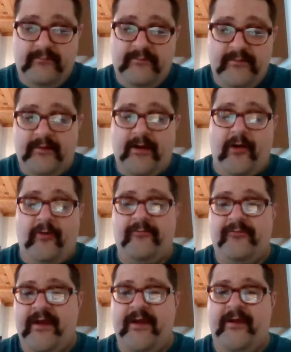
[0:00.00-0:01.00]

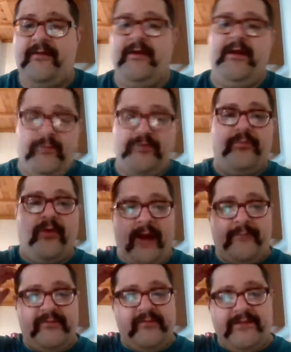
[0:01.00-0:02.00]
then he would
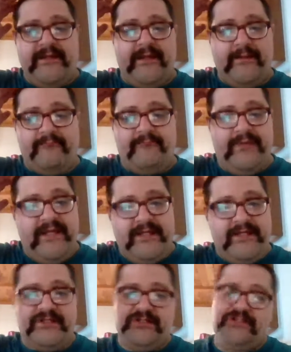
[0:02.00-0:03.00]
probably be
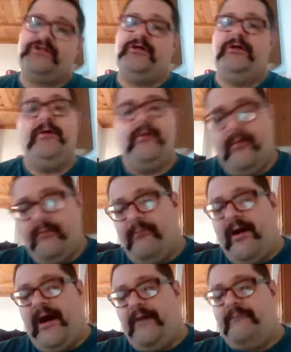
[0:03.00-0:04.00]
impeached
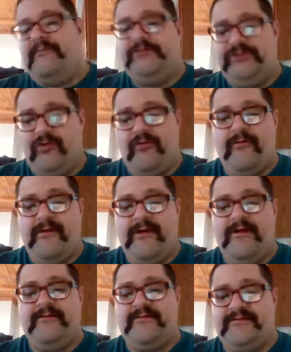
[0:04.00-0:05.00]
by a majority
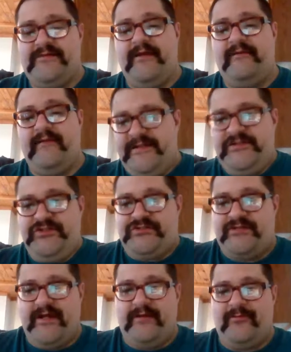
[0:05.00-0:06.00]
in the state
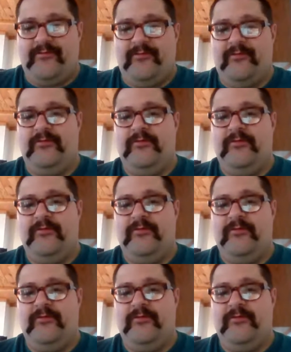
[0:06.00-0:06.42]
legislature,